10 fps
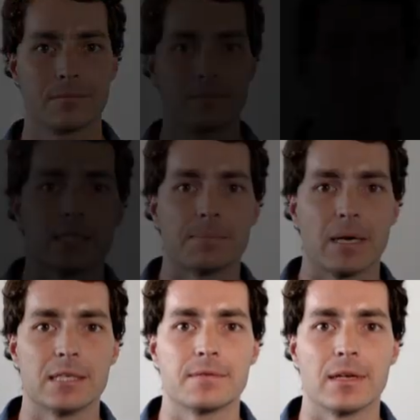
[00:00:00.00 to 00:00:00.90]
There's
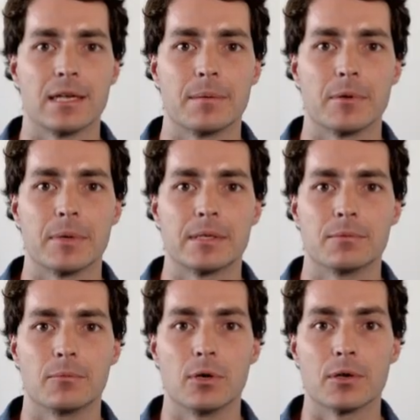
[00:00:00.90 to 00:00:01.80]
space for EWB to
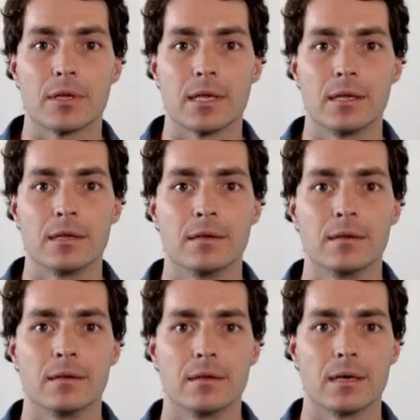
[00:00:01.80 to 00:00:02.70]
work
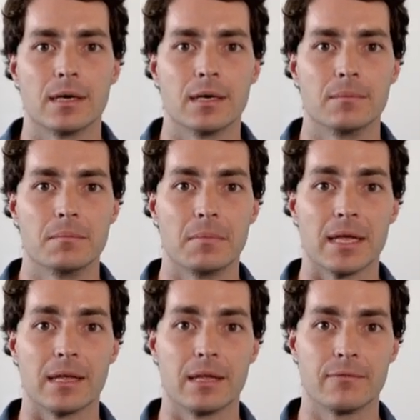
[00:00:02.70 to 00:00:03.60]
in
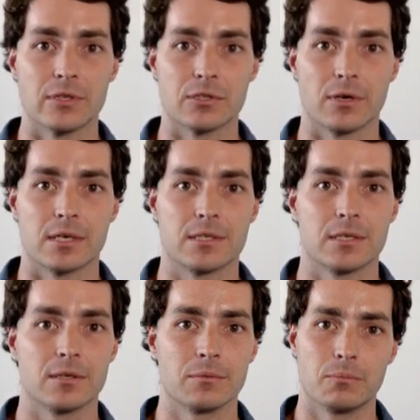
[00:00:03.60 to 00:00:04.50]
making
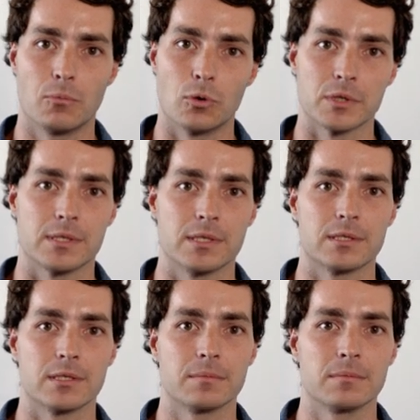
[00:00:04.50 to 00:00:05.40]
infrastructure, water
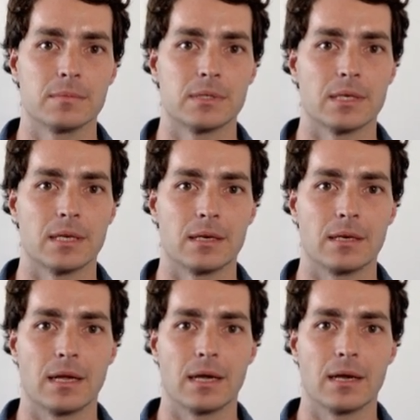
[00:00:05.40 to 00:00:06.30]
systems
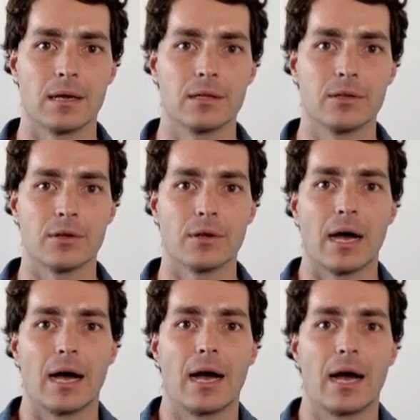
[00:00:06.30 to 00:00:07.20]
and
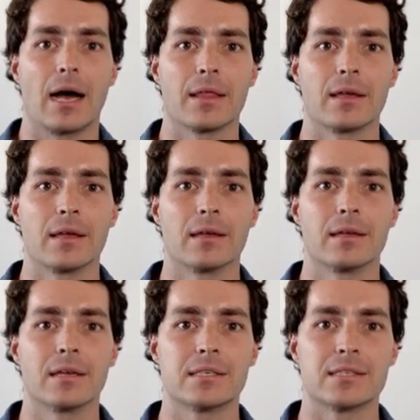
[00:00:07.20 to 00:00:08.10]

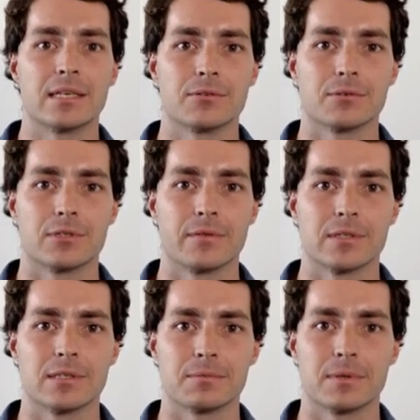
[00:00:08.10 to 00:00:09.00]
other essential
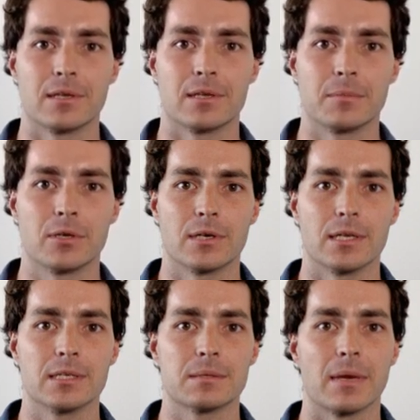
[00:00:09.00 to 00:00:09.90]
services within
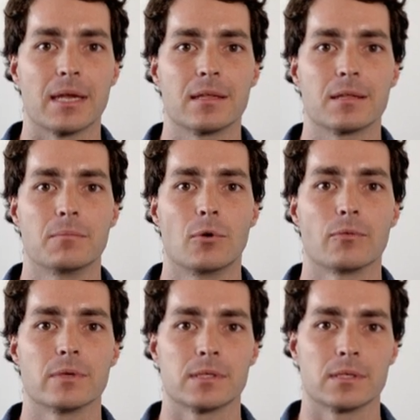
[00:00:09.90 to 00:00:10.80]
communities, making them more
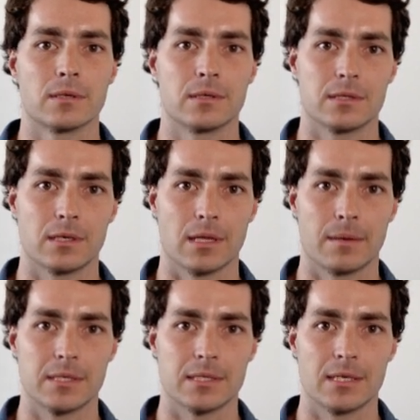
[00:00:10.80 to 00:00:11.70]
resilient to
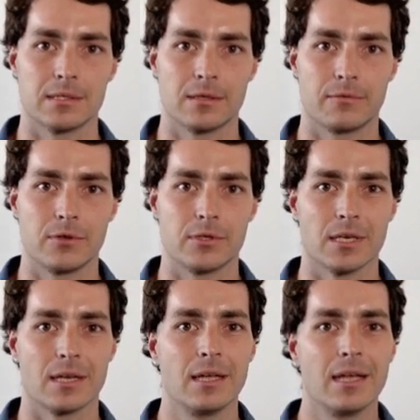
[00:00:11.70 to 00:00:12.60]
climate change in the
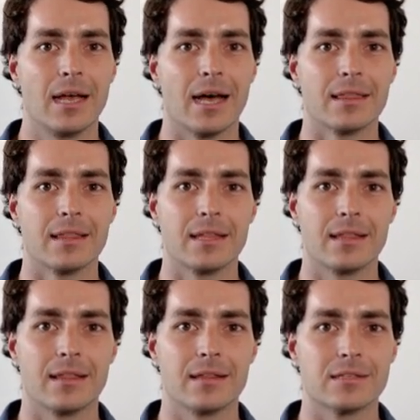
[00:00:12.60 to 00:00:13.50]
future.
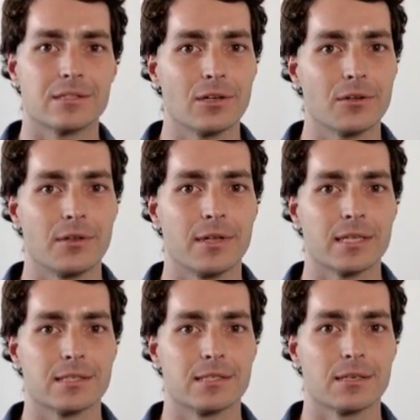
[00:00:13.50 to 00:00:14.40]
And it's not
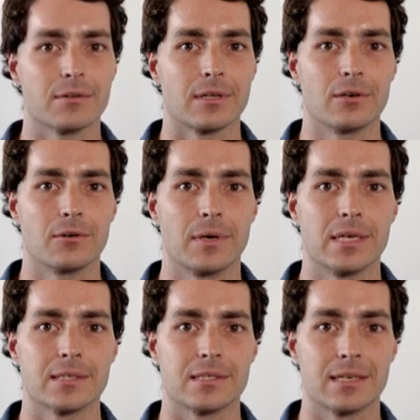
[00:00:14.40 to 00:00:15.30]
necessarily
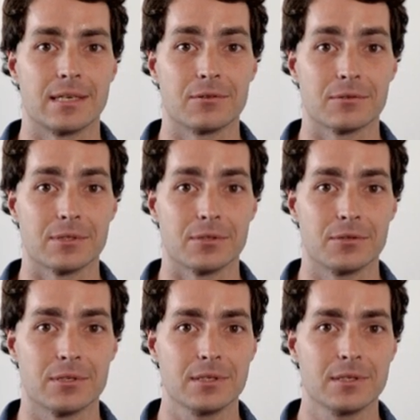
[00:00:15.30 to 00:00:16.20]
always a technical
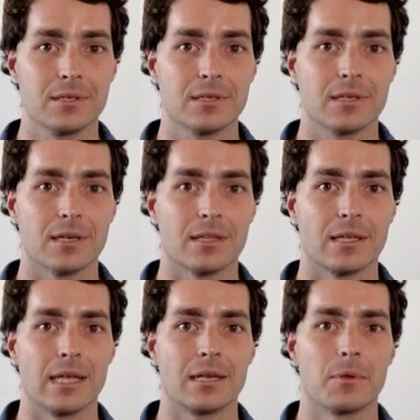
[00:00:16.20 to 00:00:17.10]
solution. I
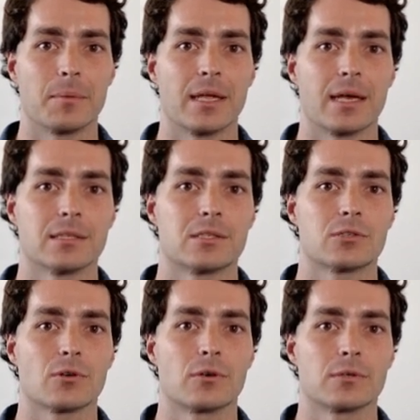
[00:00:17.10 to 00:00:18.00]
think EWB has
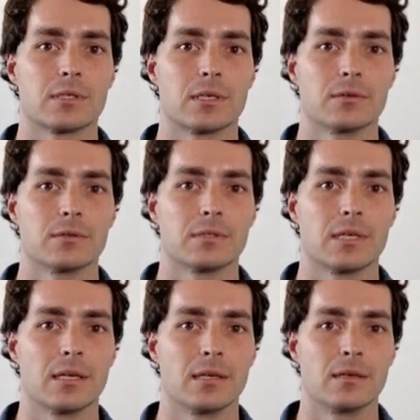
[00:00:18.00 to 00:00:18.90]
strong skills
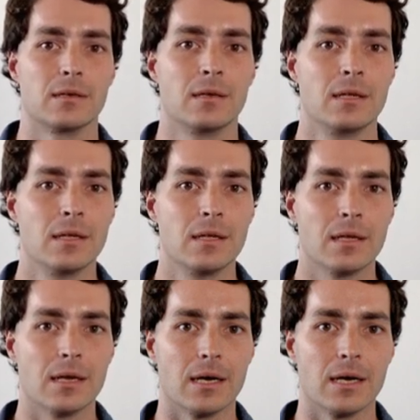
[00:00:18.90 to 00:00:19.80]
in
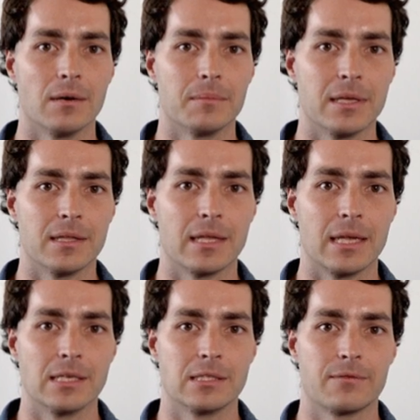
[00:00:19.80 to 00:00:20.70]
the
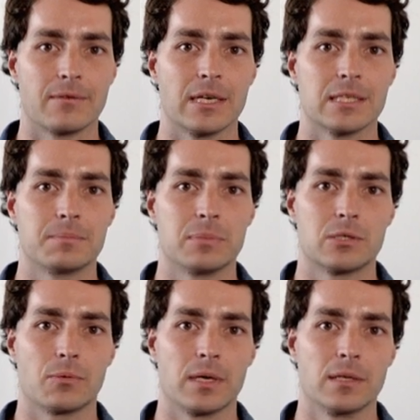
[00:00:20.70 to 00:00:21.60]
interface
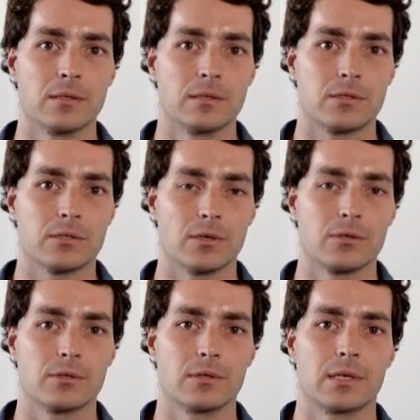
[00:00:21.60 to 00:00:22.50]
between
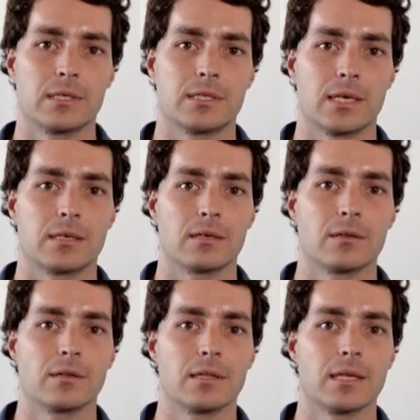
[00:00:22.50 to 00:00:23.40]
social and
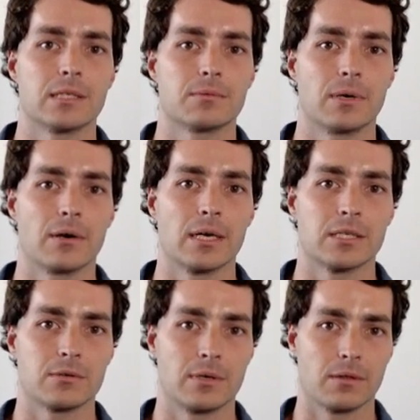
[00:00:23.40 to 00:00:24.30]
technical, and that's where our
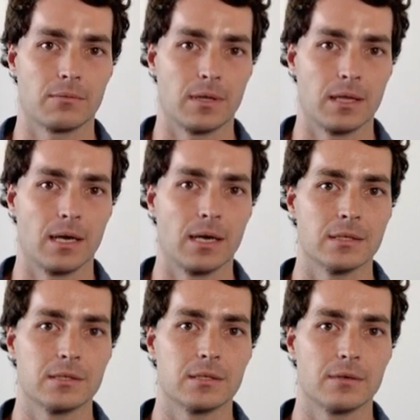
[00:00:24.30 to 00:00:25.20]
strength really
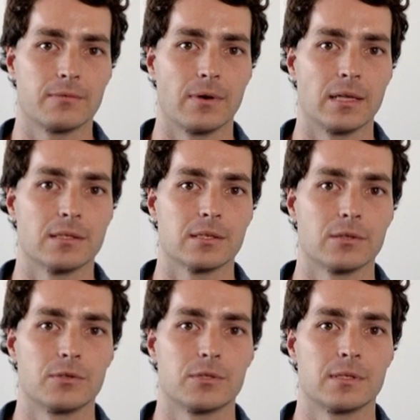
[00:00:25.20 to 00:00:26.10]
lies, to find
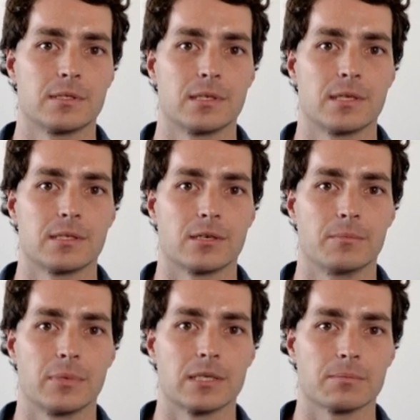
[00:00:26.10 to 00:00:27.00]
solutions to these
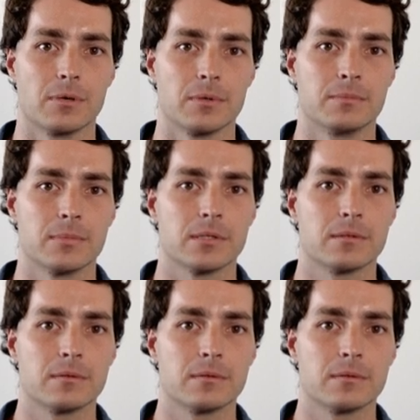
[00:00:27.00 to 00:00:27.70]
complex problems.